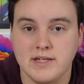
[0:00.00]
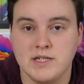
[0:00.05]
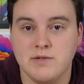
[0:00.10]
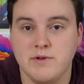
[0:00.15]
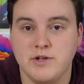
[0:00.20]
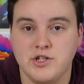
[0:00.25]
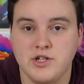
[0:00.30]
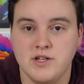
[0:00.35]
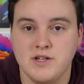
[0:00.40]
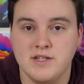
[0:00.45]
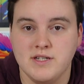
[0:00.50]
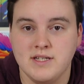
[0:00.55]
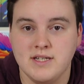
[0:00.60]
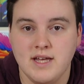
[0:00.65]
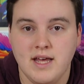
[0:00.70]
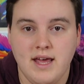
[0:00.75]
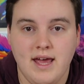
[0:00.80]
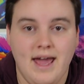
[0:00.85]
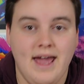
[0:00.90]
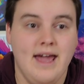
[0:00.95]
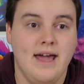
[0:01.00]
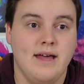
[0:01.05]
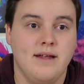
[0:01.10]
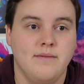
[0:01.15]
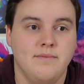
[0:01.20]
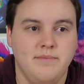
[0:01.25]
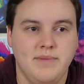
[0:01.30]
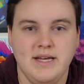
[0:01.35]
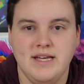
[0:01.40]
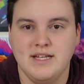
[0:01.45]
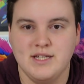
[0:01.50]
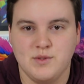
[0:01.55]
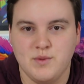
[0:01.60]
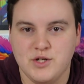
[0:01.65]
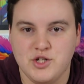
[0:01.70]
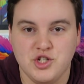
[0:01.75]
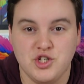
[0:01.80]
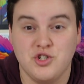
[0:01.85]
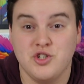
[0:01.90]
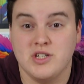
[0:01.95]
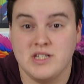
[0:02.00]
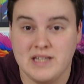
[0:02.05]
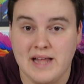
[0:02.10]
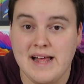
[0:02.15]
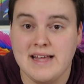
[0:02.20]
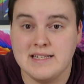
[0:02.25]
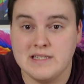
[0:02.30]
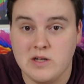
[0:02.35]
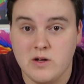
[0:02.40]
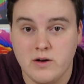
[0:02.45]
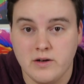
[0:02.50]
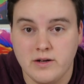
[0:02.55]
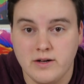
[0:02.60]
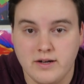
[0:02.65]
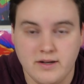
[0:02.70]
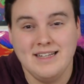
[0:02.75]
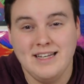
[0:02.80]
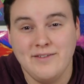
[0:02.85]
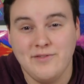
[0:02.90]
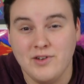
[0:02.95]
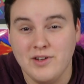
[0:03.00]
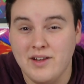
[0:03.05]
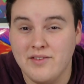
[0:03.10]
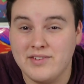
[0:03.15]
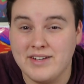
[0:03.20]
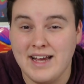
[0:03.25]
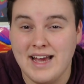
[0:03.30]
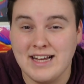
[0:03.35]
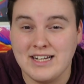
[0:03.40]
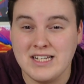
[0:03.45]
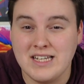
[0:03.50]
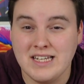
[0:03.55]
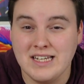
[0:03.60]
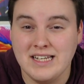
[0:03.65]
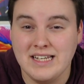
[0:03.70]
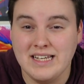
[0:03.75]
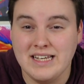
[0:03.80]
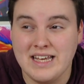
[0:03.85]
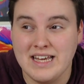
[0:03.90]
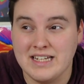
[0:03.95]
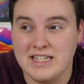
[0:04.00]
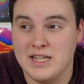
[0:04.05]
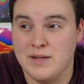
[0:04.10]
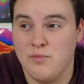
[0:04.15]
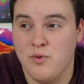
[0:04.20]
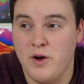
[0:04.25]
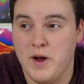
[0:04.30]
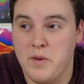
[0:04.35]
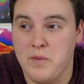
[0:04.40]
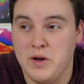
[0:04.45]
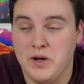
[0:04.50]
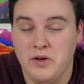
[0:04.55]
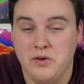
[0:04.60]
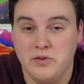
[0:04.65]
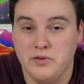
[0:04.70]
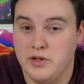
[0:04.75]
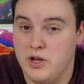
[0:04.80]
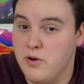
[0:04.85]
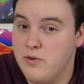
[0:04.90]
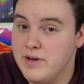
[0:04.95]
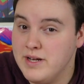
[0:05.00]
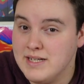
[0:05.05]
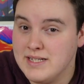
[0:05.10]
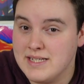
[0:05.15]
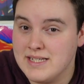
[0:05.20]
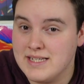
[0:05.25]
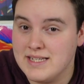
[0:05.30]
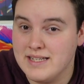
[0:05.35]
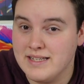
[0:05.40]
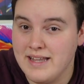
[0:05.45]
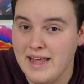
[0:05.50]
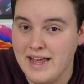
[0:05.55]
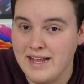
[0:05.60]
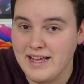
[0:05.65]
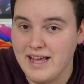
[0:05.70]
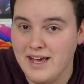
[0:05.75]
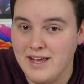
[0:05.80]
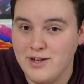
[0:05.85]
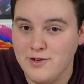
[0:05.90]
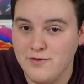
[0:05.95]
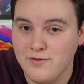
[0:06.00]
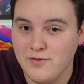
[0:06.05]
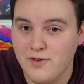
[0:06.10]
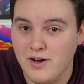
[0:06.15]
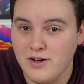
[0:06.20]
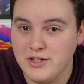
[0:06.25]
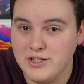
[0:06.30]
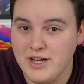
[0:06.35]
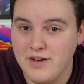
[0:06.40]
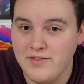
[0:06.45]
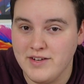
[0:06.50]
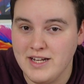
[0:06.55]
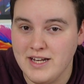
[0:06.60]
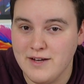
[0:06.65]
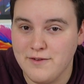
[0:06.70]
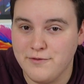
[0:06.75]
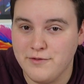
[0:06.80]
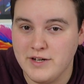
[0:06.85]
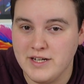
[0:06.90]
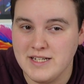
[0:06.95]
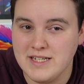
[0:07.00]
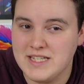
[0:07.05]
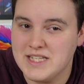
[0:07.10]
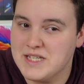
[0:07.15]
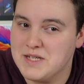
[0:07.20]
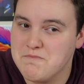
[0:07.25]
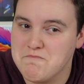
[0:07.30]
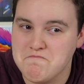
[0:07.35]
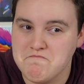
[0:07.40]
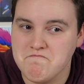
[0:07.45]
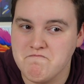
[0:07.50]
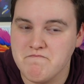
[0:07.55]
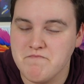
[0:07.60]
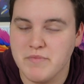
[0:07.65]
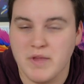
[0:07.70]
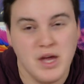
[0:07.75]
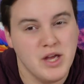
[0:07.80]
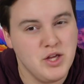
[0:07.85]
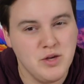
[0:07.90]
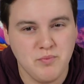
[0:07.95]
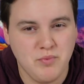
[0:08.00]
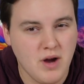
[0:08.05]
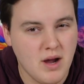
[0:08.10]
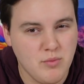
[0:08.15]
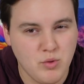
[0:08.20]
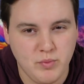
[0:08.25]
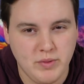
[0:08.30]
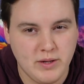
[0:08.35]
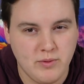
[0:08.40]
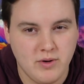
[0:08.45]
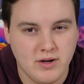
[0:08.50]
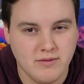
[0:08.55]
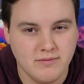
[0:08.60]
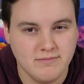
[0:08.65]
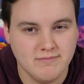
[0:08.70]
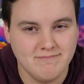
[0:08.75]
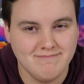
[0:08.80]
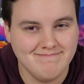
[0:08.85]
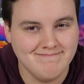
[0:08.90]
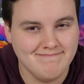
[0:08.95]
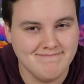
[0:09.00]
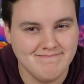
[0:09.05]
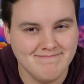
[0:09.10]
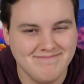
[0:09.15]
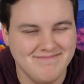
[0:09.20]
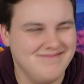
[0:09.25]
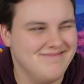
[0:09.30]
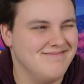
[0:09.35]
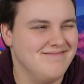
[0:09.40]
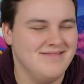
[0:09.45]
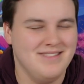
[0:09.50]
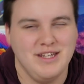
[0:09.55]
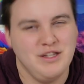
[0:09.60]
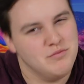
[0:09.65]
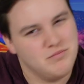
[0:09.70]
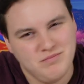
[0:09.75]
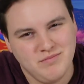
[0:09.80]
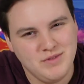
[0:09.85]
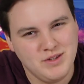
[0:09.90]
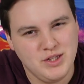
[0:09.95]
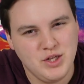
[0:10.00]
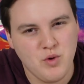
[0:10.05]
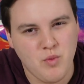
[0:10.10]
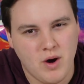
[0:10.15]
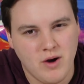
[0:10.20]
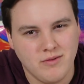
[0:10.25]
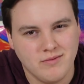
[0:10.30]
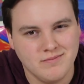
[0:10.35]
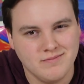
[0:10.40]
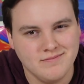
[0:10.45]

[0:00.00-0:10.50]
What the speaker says: switches, and B, switches just last longer. If you'll ever actually get to the point where you'll notice that kind of longevity difference, you probably won't. You won't.